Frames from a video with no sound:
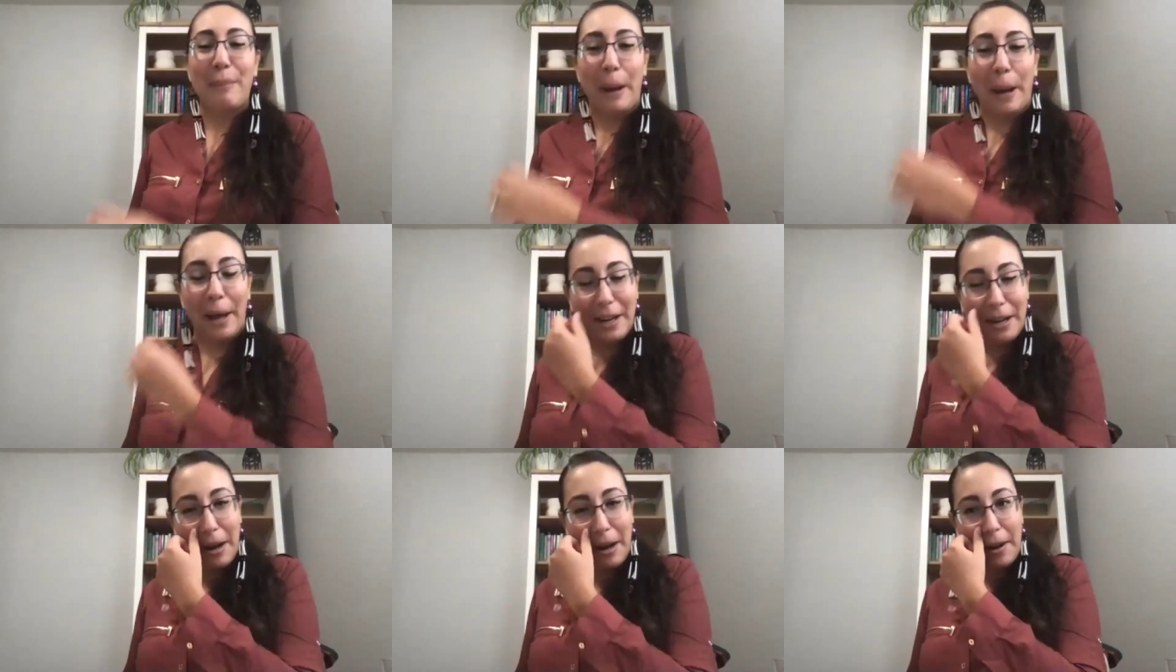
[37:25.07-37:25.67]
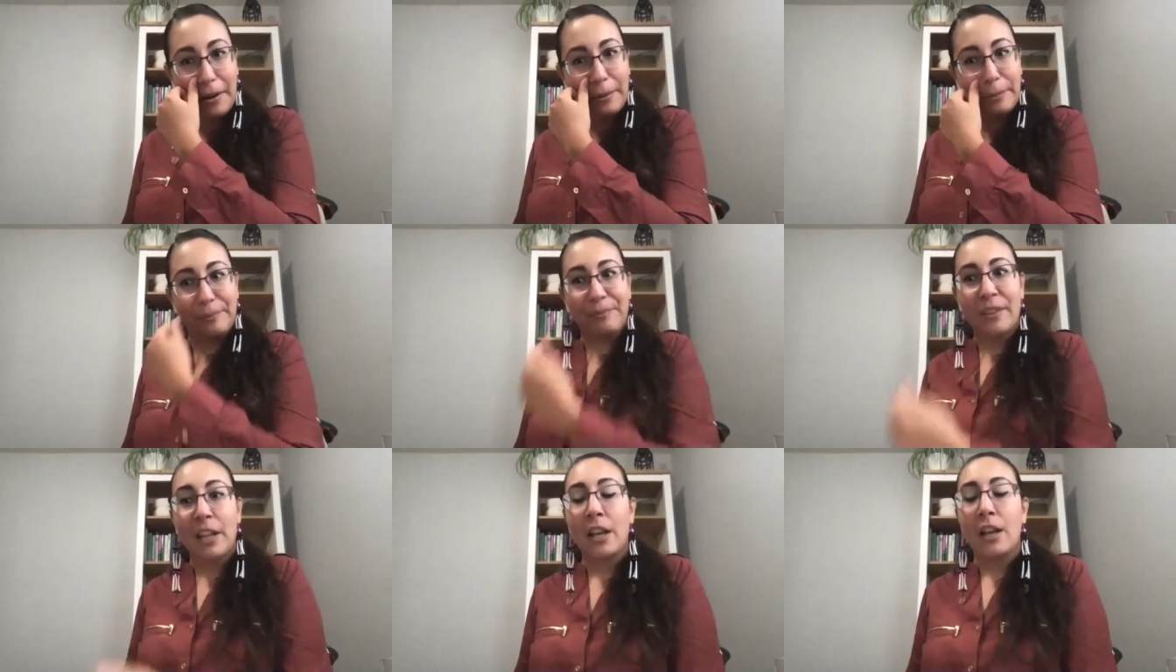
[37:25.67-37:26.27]
But, um,
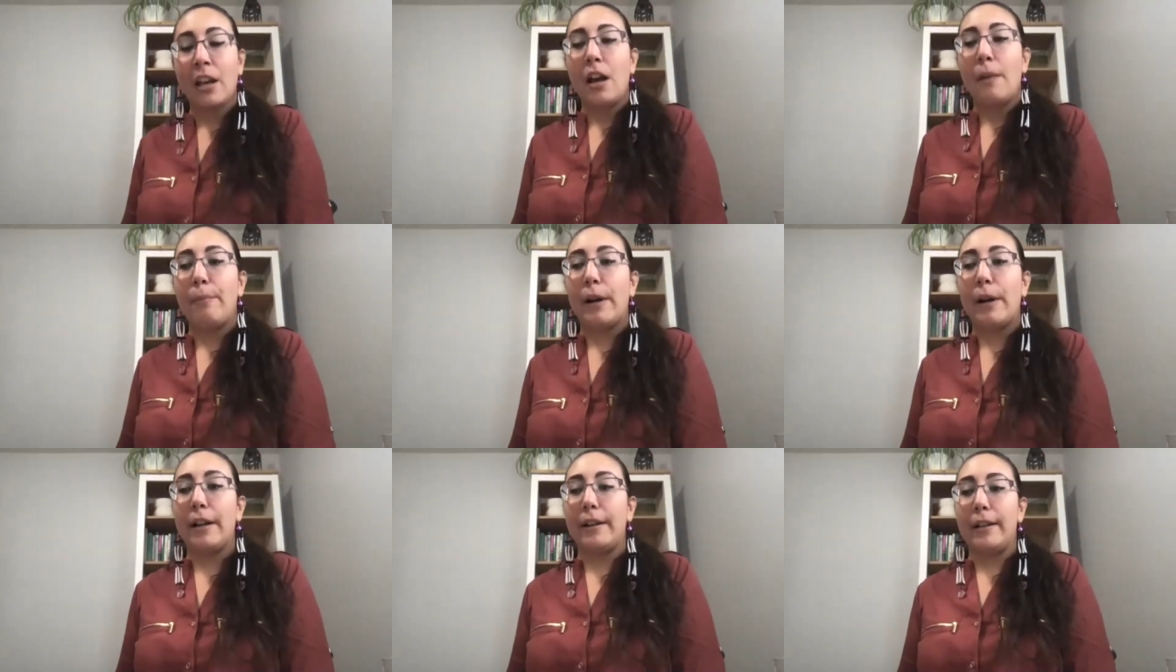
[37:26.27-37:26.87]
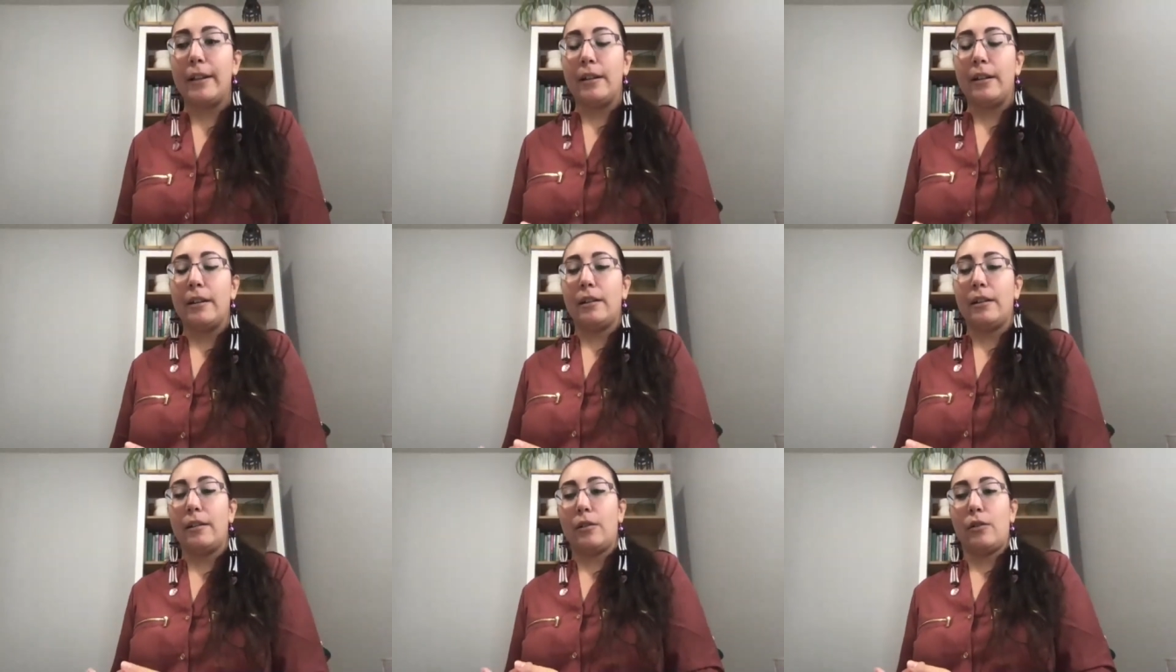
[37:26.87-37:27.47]
but
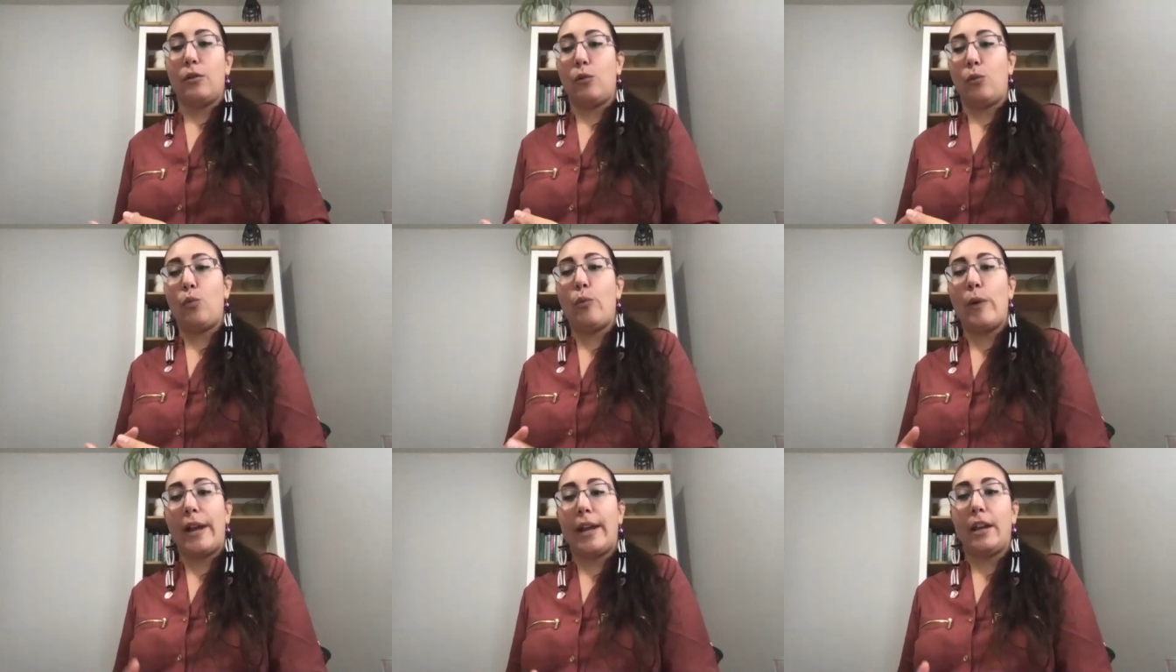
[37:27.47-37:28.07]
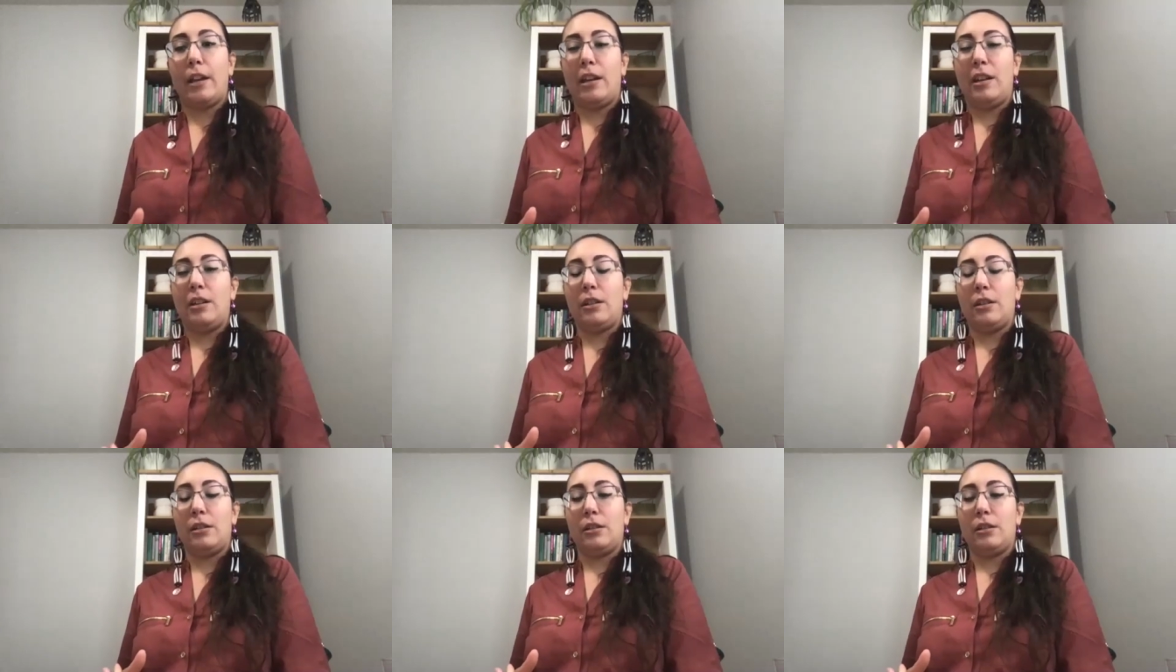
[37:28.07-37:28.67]
when
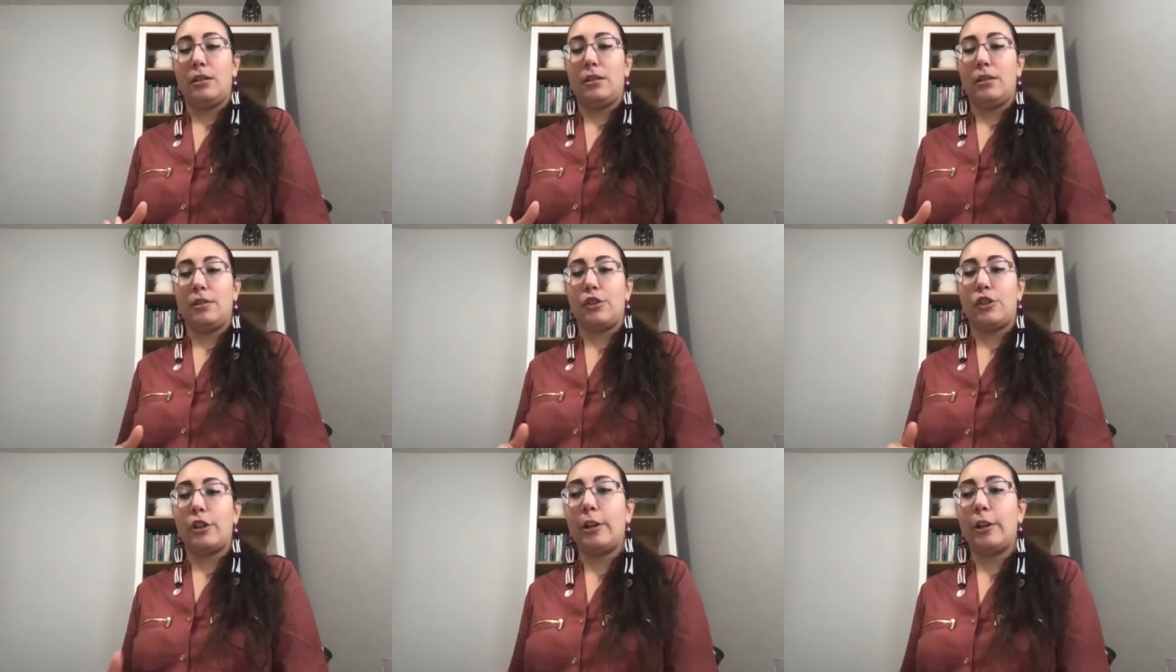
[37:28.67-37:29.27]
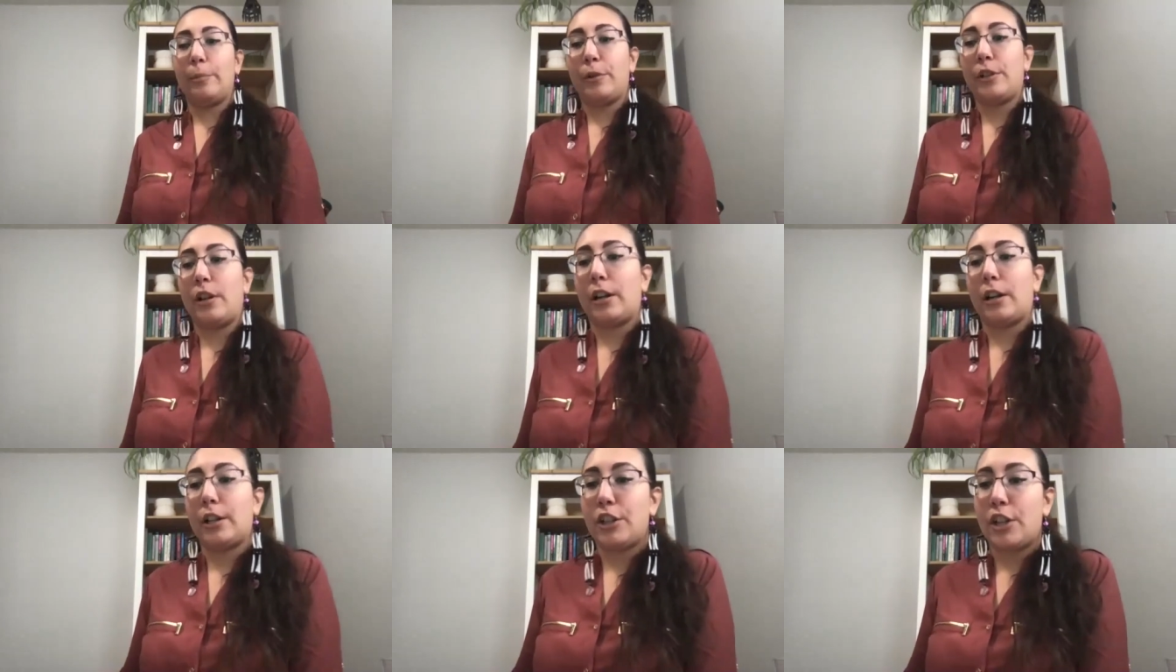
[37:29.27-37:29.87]
sugar
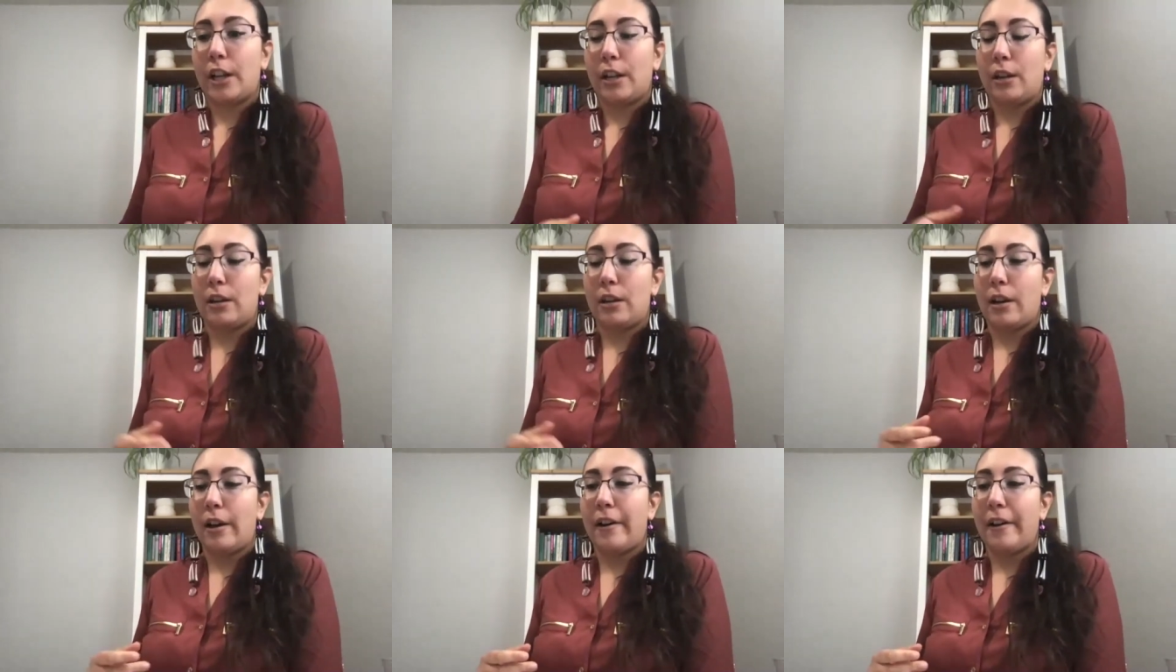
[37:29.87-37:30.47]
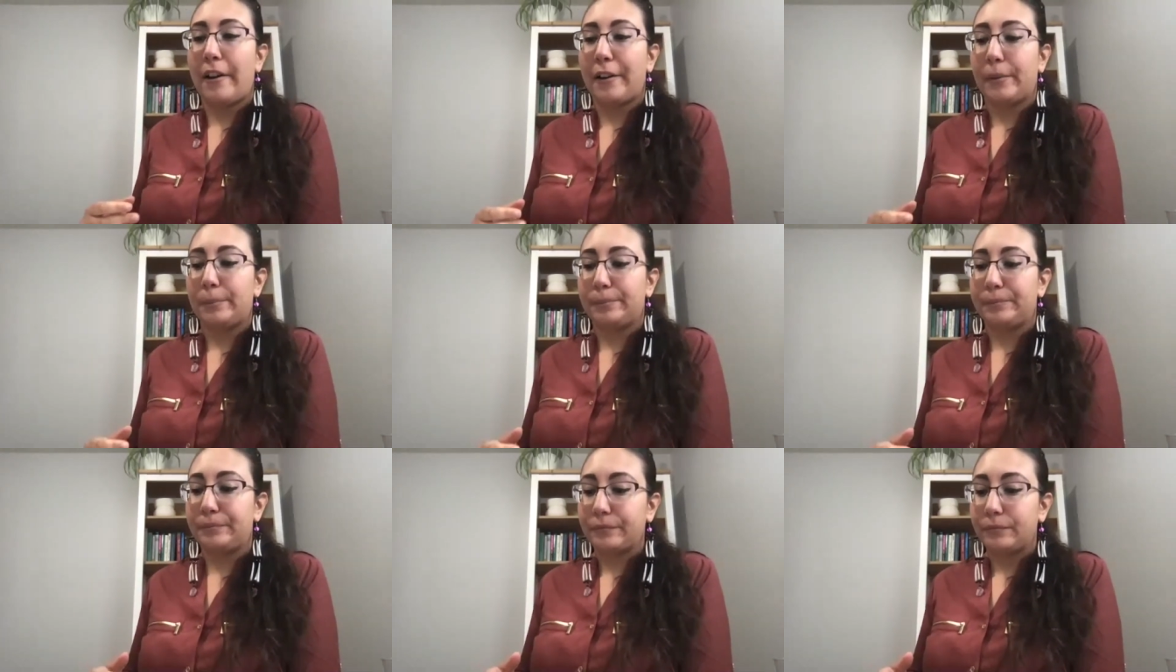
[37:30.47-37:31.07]
production
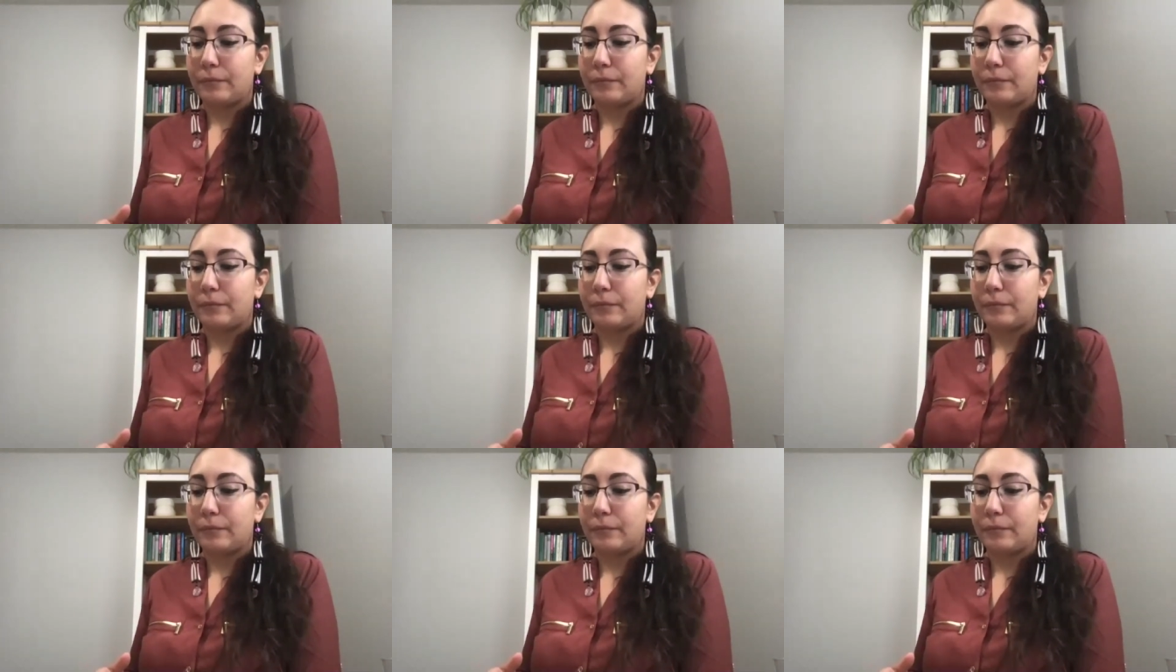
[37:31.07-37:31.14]
um,